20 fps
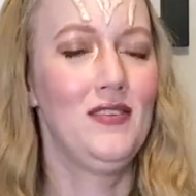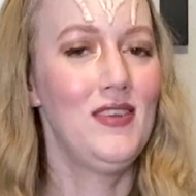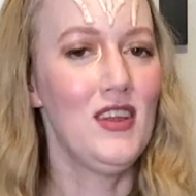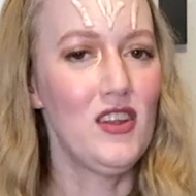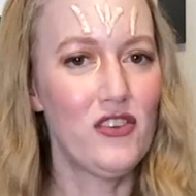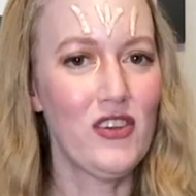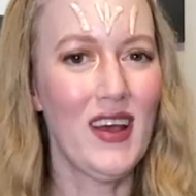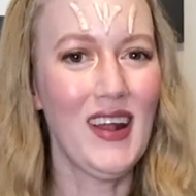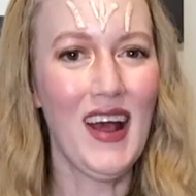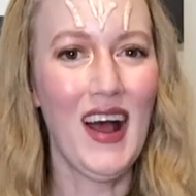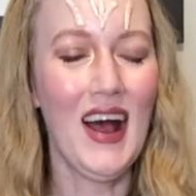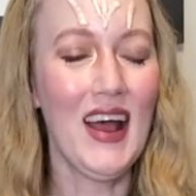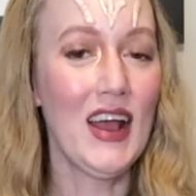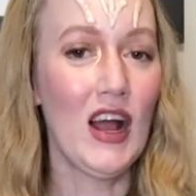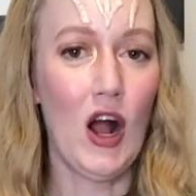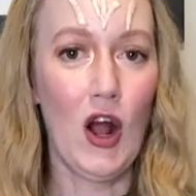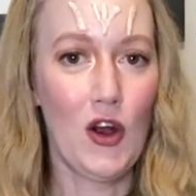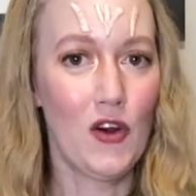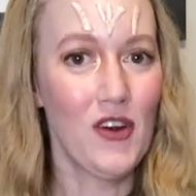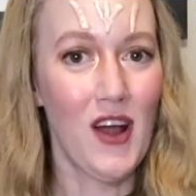The Jedi
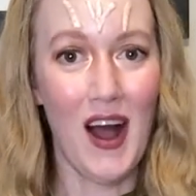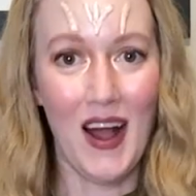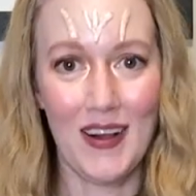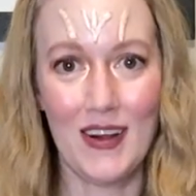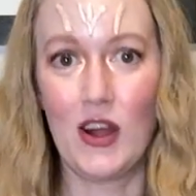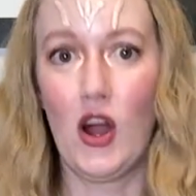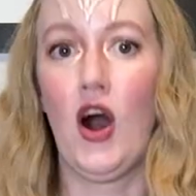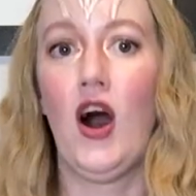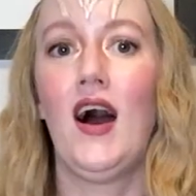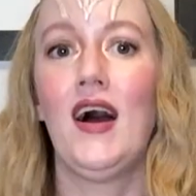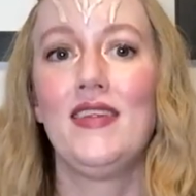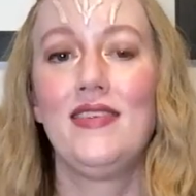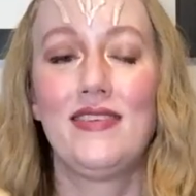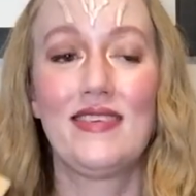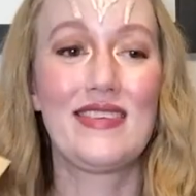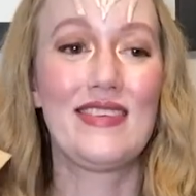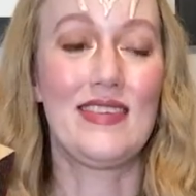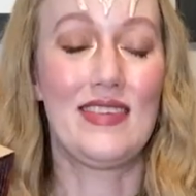are not gods,